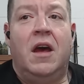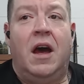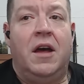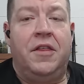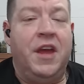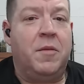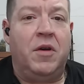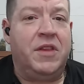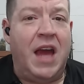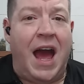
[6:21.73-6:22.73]
Think about
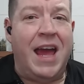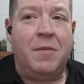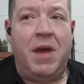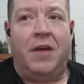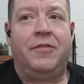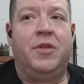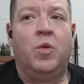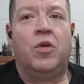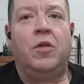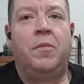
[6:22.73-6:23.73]
the IMF, the
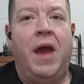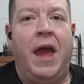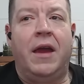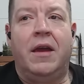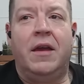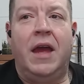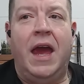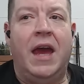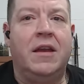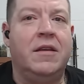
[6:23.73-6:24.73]
World Bank,
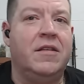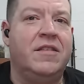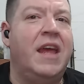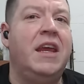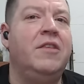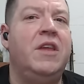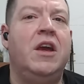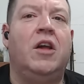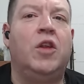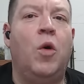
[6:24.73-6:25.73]
and setting the
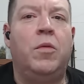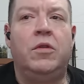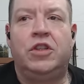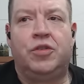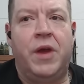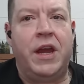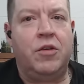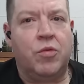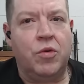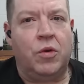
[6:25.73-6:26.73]
global trade
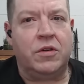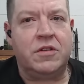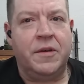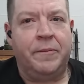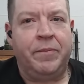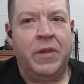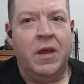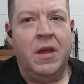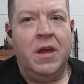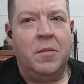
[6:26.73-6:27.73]
rules.
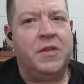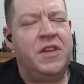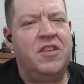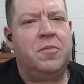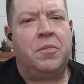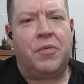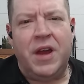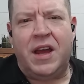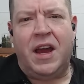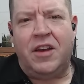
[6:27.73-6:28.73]
But these
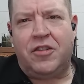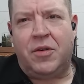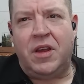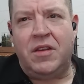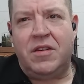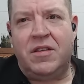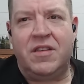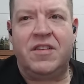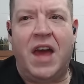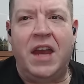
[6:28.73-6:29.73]
BRIC countries
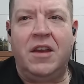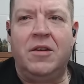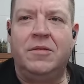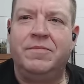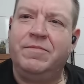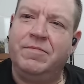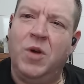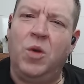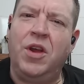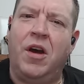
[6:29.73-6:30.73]
decided,
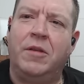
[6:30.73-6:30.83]
hold on,